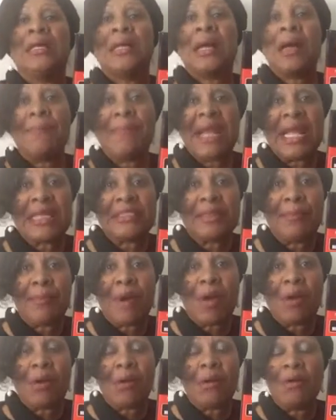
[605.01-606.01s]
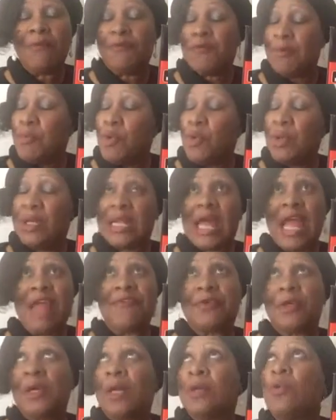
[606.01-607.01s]
Come back tomorrow for more
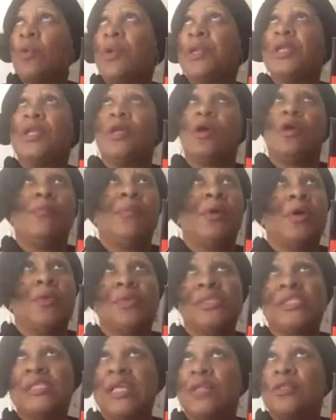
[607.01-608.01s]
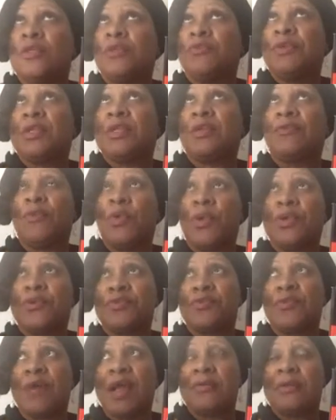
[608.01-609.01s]
life, according to YoBo. What's that, 254,
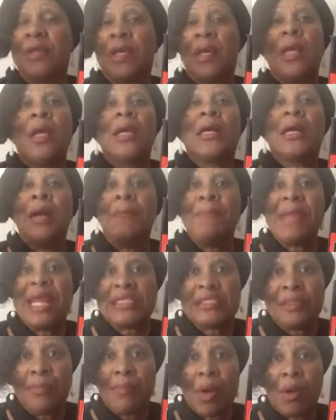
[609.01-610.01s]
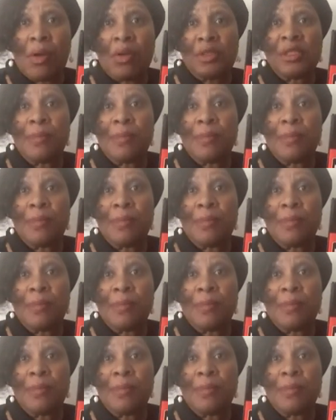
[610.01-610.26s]
255? Come back tomorrow.